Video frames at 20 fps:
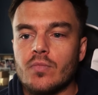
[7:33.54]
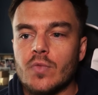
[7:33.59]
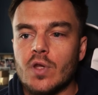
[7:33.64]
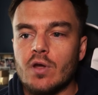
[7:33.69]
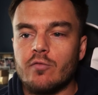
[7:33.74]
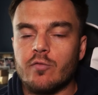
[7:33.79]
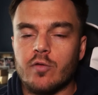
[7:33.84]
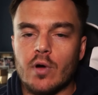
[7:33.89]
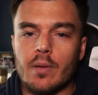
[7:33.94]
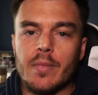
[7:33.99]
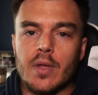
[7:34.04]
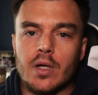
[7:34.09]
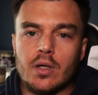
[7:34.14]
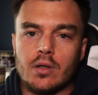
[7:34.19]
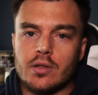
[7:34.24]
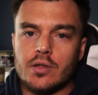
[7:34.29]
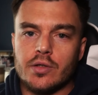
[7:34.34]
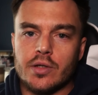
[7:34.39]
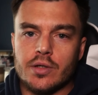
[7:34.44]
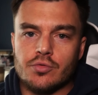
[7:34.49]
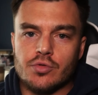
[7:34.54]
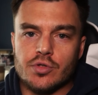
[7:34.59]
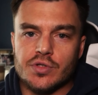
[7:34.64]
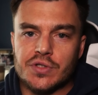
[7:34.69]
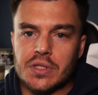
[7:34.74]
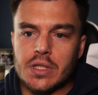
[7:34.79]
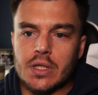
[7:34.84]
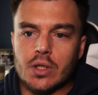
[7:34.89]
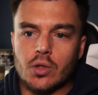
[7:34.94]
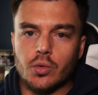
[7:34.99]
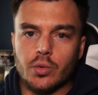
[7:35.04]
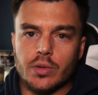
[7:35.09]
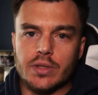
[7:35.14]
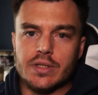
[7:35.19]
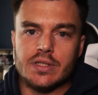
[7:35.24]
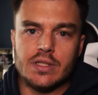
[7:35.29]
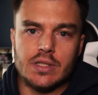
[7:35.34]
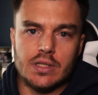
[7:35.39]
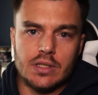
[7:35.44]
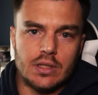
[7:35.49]
From there, you can just
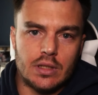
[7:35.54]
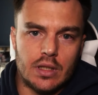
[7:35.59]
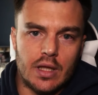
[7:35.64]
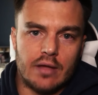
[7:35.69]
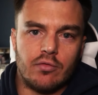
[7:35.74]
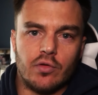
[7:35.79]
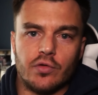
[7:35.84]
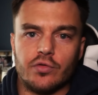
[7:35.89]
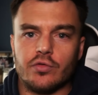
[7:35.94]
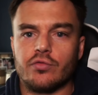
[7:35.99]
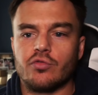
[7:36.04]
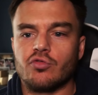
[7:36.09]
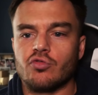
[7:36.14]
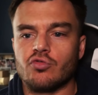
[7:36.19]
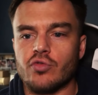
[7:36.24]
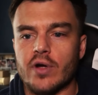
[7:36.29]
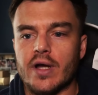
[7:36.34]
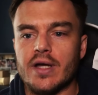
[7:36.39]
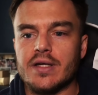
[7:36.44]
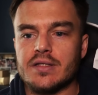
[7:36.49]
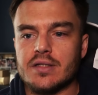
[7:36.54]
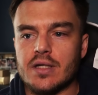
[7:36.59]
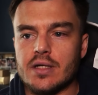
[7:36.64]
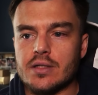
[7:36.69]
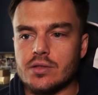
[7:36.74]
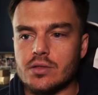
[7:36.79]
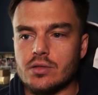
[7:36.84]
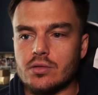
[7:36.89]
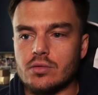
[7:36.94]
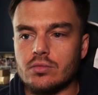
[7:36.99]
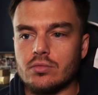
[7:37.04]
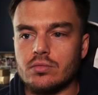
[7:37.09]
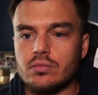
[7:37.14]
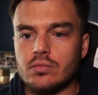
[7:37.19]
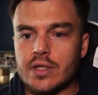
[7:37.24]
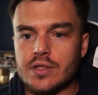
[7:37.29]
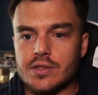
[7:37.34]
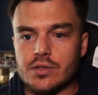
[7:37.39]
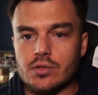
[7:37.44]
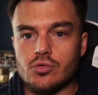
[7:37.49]
increase the levels of stress
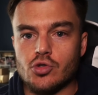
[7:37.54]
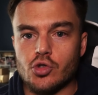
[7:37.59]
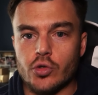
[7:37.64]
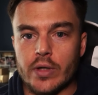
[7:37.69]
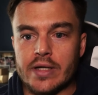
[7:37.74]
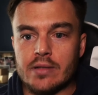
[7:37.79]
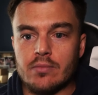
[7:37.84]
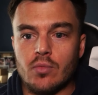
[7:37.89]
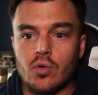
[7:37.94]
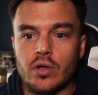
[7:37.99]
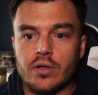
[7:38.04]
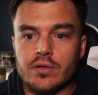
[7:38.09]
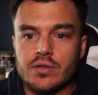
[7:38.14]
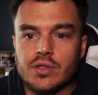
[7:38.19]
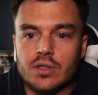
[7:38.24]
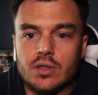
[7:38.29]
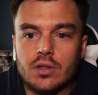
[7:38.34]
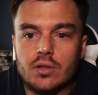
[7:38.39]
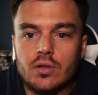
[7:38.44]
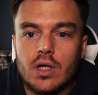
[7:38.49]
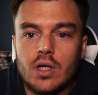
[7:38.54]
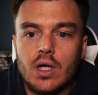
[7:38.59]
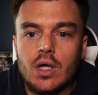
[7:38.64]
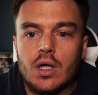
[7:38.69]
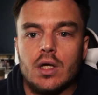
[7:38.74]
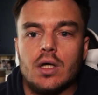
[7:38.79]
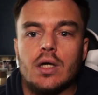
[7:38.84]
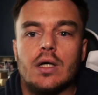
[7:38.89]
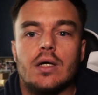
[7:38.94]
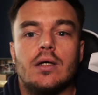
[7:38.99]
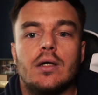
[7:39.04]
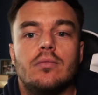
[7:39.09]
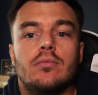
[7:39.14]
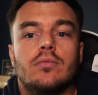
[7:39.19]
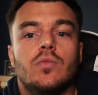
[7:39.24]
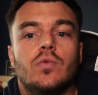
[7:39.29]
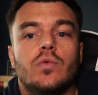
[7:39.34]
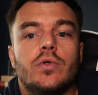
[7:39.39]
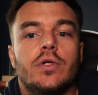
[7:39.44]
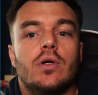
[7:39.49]
as you train more. So,
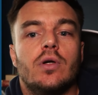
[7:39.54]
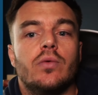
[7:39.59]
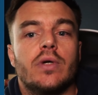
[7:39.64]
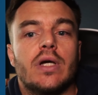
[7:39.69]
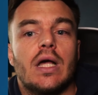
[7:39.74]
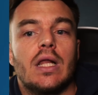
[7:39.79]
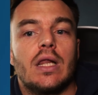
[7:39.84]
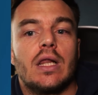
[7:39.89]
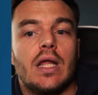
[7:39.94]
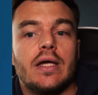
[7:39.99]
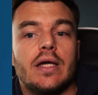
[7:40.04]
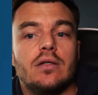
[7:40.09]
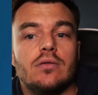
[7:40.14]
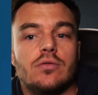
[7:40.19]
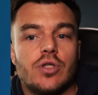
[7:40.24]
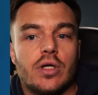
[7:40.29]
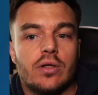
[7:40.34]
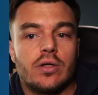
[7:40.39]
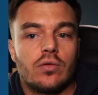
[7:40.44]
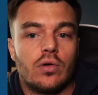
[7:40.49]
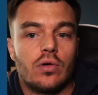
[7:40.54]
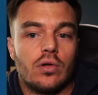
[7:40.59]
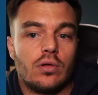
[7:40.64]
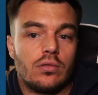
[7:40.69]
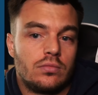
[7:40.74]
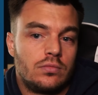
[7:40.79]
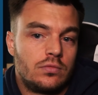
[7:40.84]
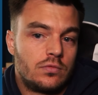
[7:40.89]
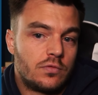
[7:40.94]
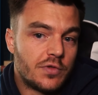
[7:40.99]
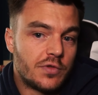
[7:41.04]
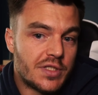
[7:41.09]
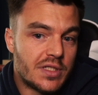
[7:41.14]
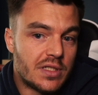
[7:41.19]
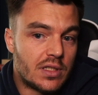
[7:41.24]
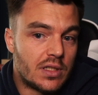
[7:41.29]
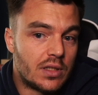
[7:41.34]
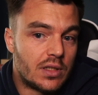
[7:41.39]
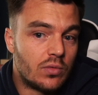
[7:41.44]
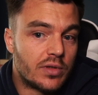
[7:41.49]
we got light general
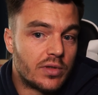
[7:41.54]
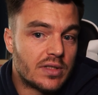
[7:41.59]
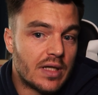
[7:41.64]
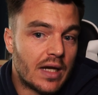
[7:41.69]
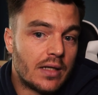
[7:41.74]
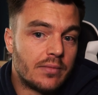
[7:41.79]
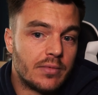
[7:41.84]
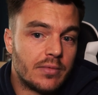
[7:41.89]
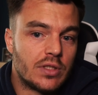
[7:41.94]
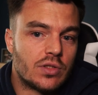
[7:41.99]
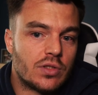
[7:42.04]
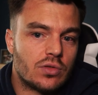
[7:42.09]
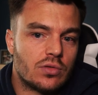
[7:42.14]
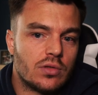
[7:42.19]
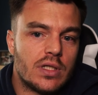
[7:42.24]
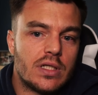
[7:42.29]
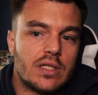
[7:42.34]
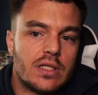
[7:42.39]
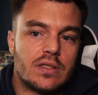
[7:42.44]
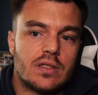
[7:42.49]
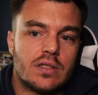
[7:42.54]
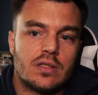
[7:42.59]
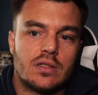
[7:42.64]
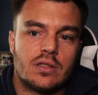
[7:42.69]
fatigue with time constraints,